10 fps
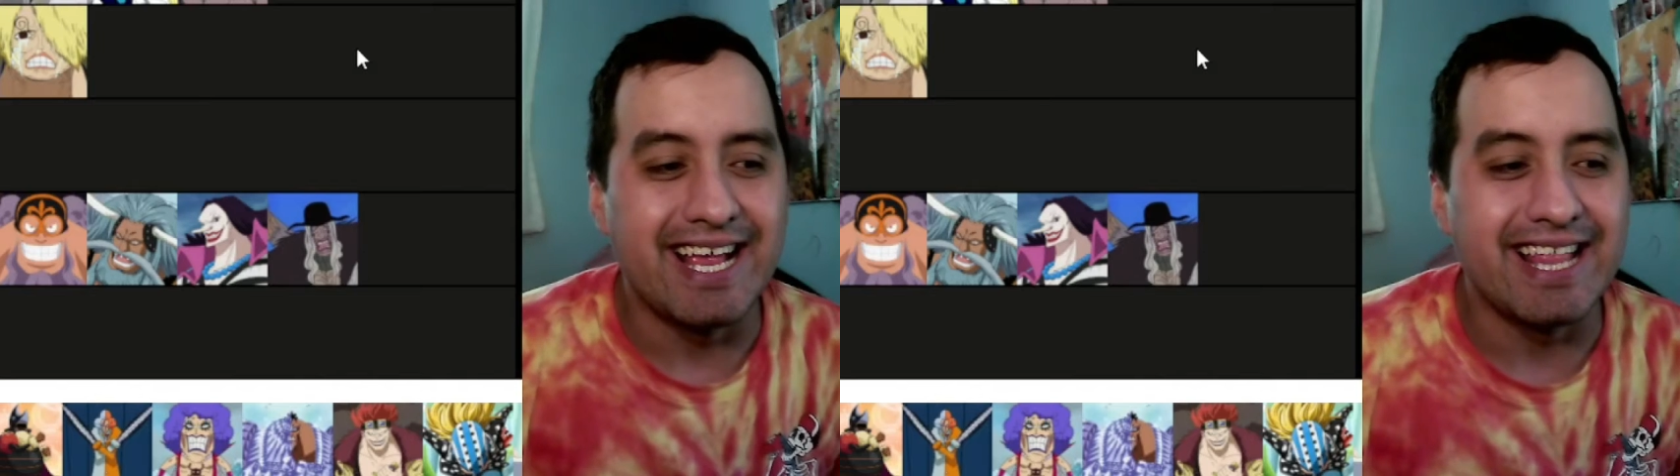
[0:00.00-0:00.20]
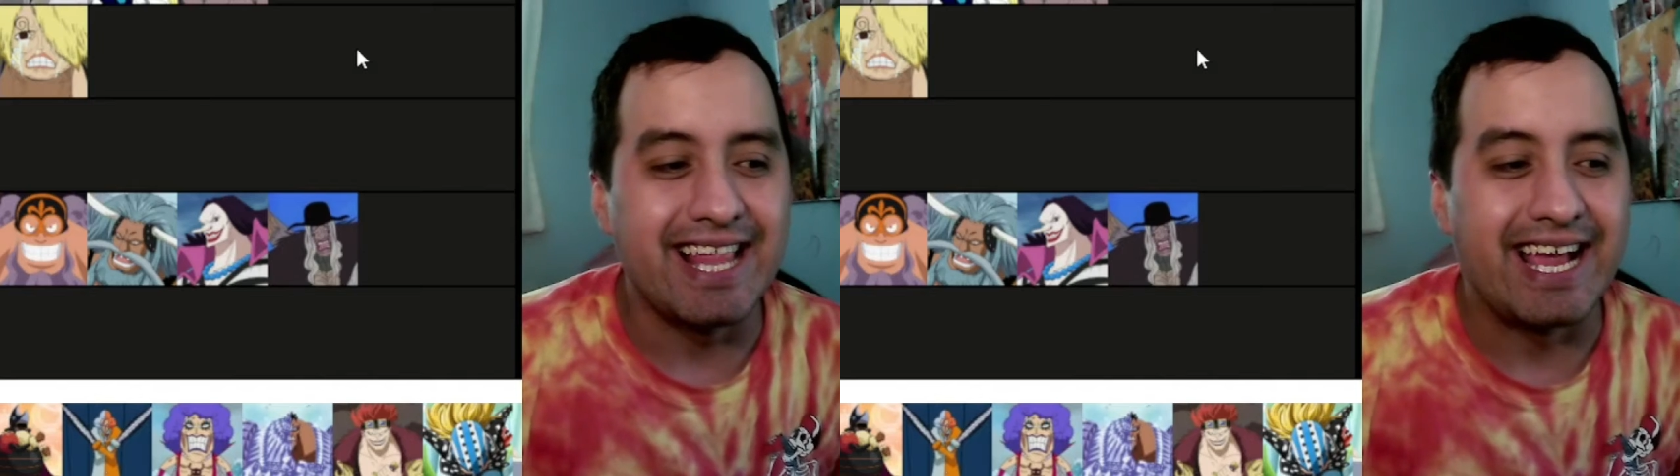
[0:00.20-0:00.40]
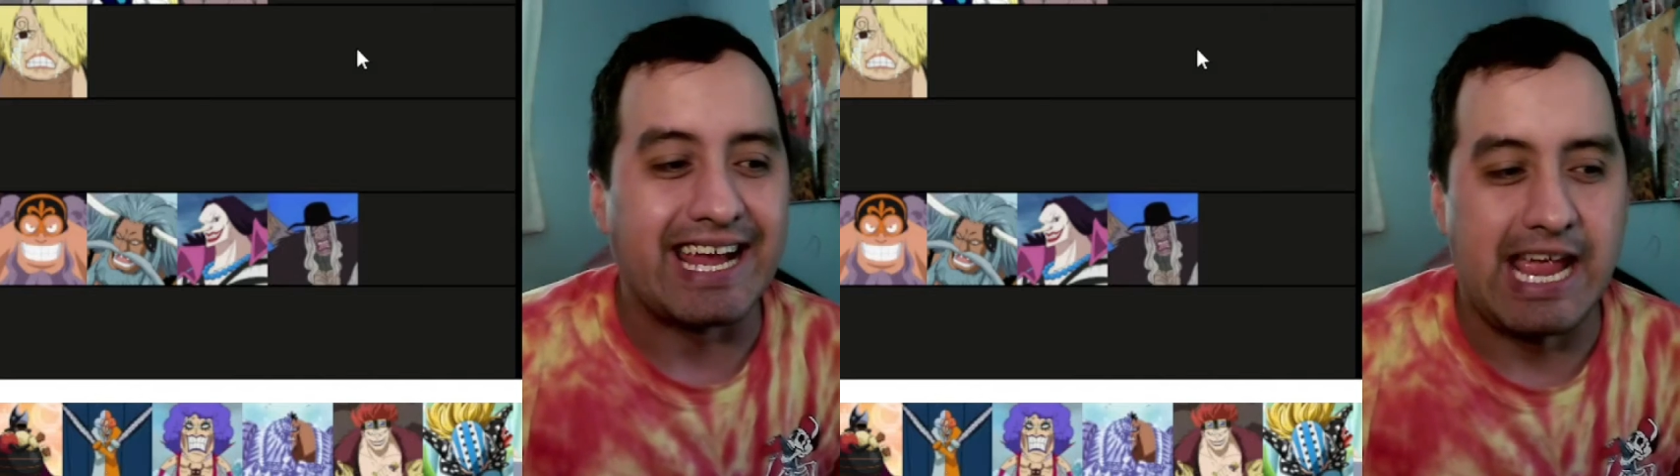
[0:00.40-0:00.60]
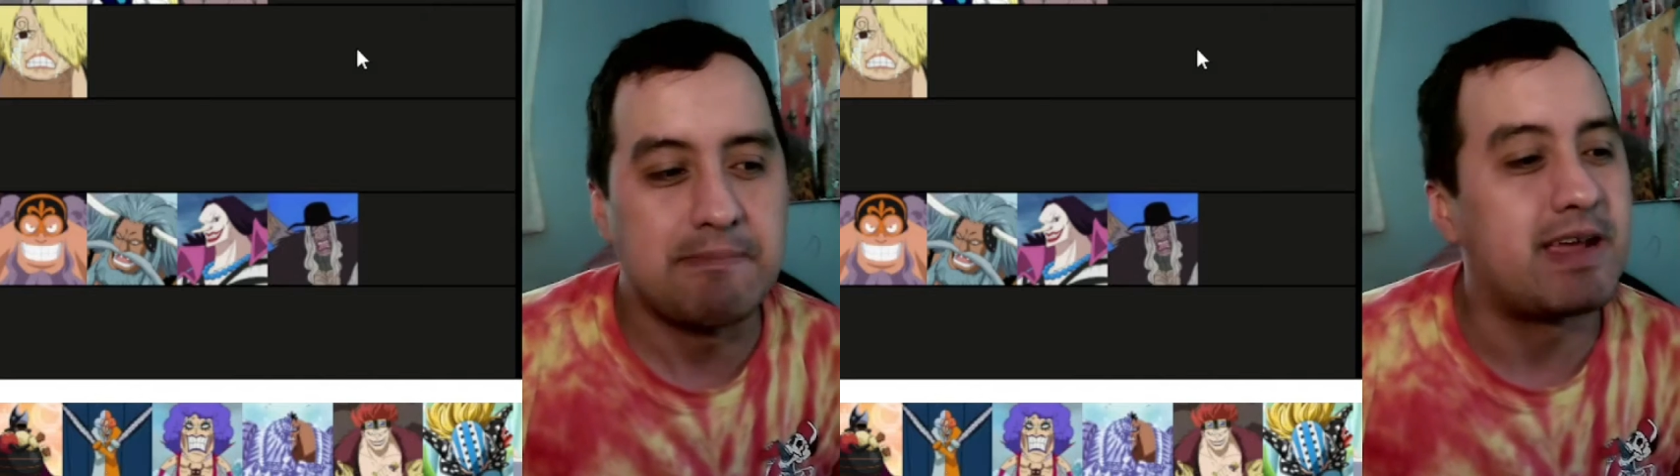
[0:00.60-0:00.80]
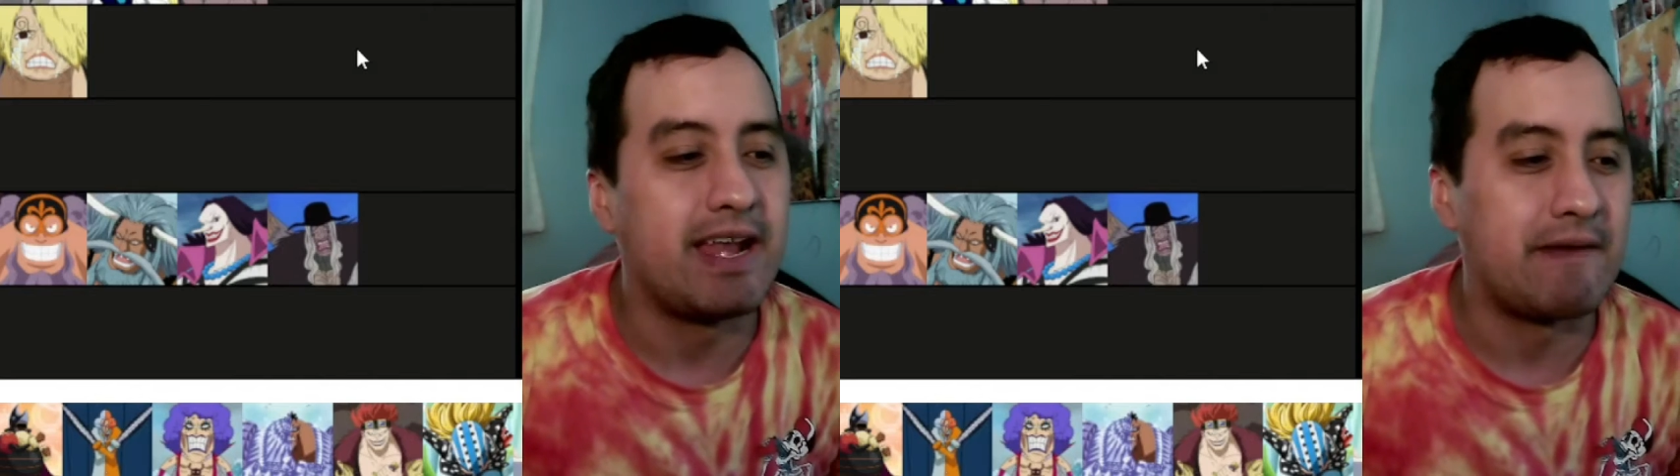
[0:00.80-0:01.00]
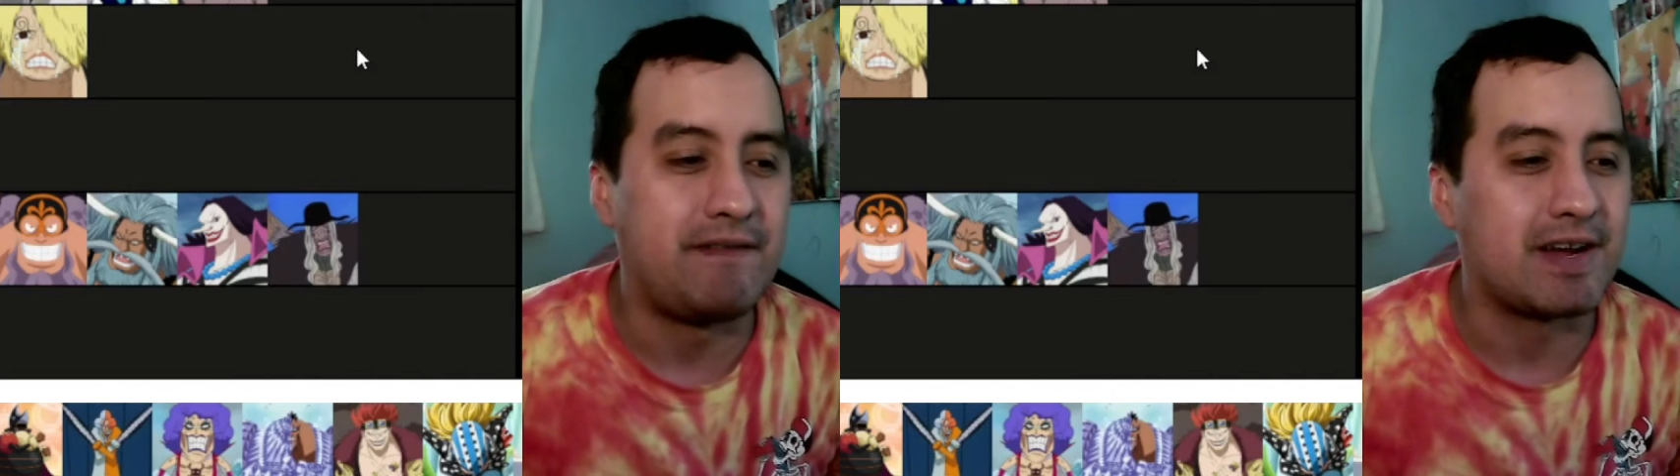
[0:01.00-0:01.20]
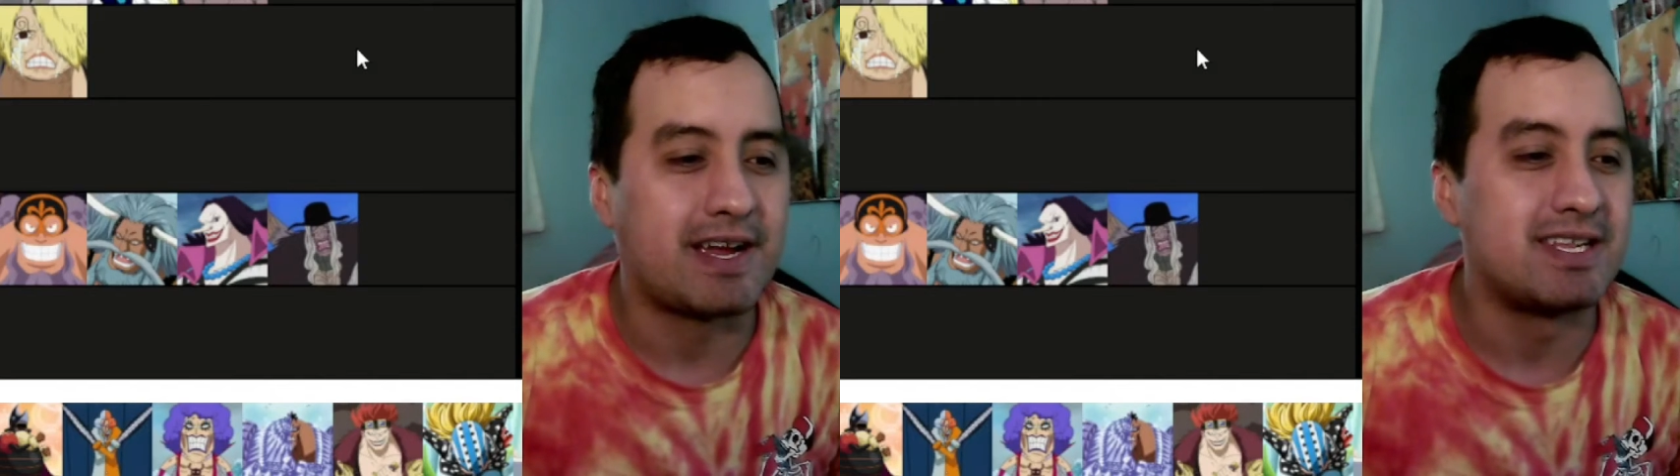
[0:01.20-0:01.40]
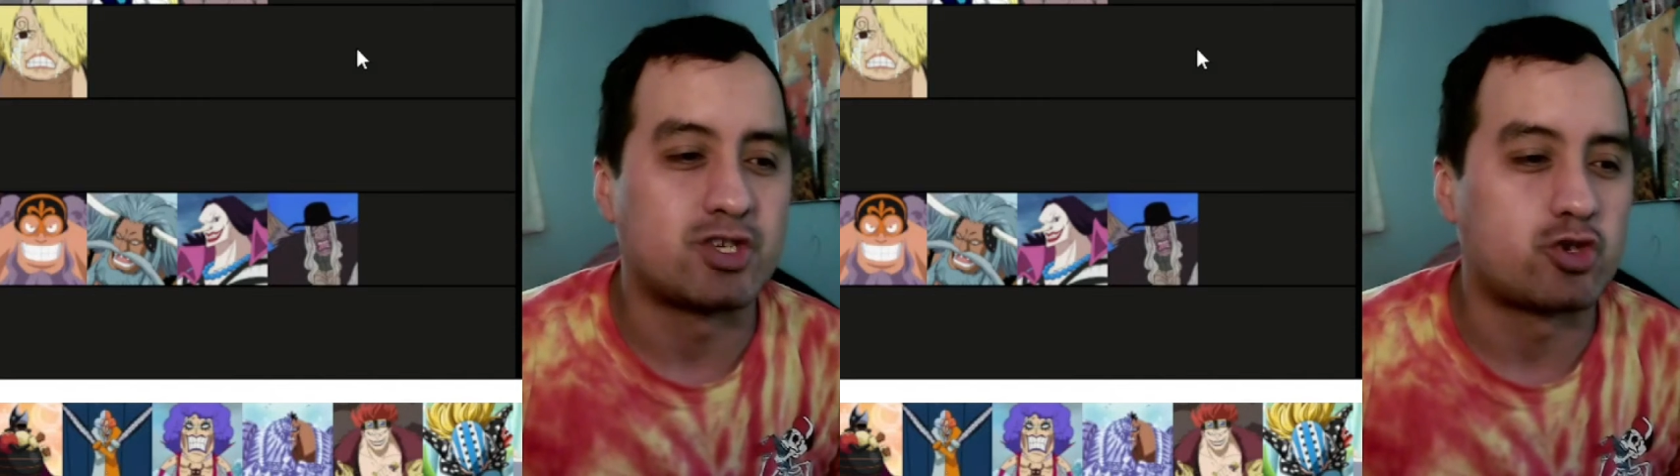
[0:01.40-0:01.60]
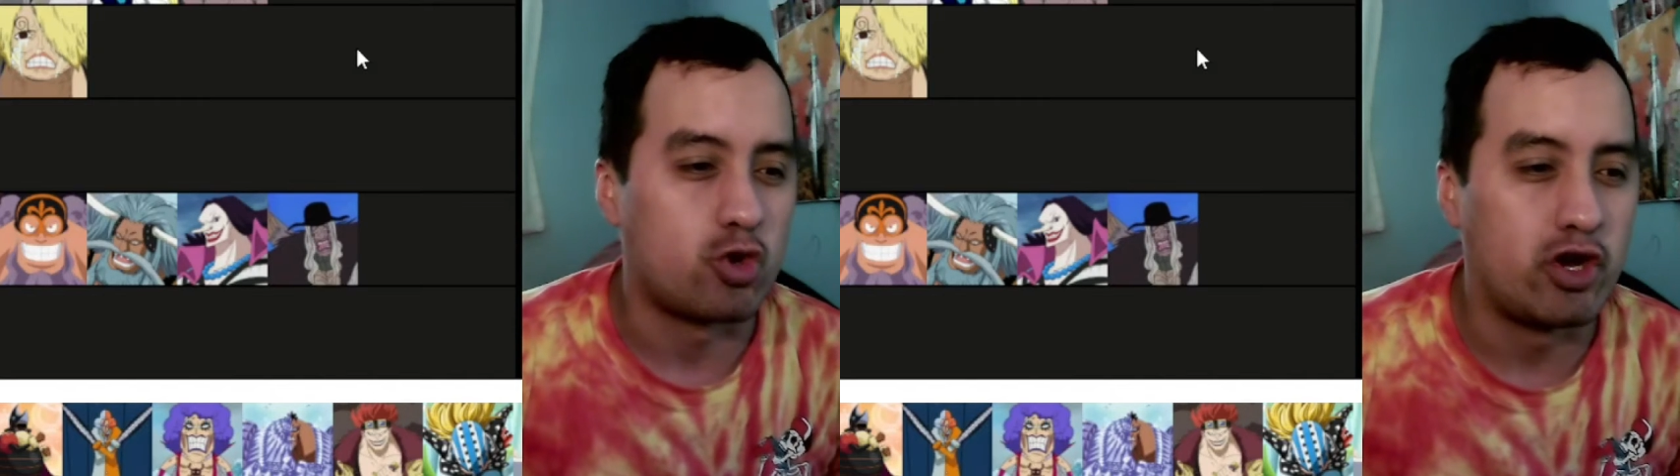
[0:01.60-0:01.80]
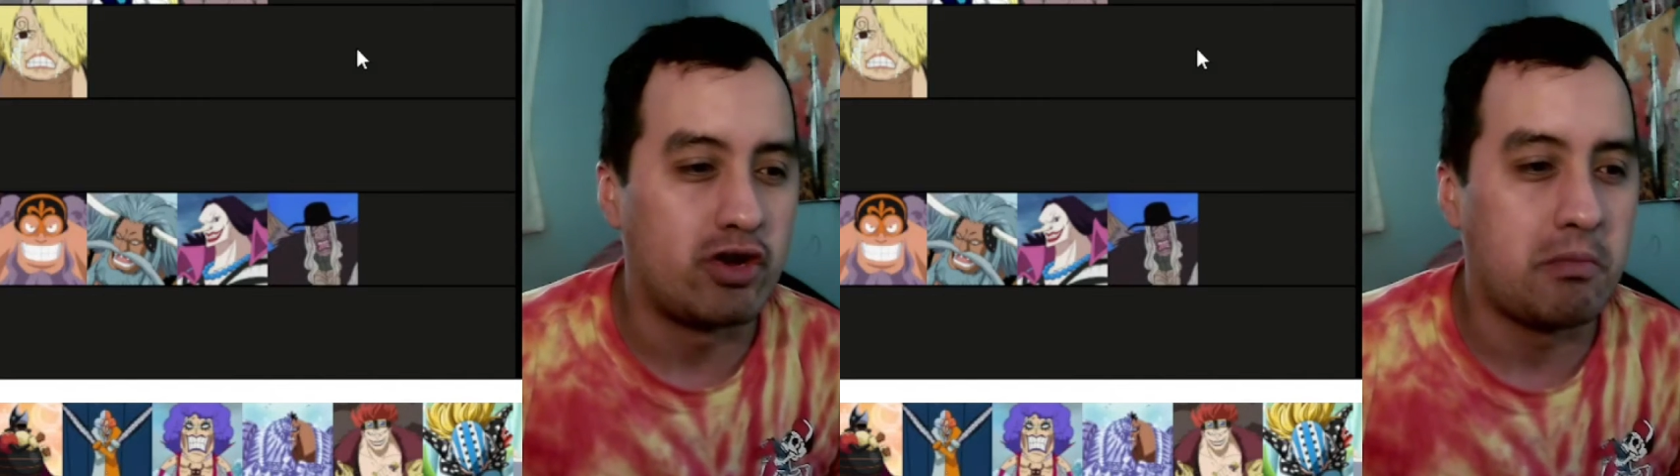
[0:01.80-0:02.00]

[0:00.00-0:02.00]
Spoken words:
like kept getting fucking destroyed,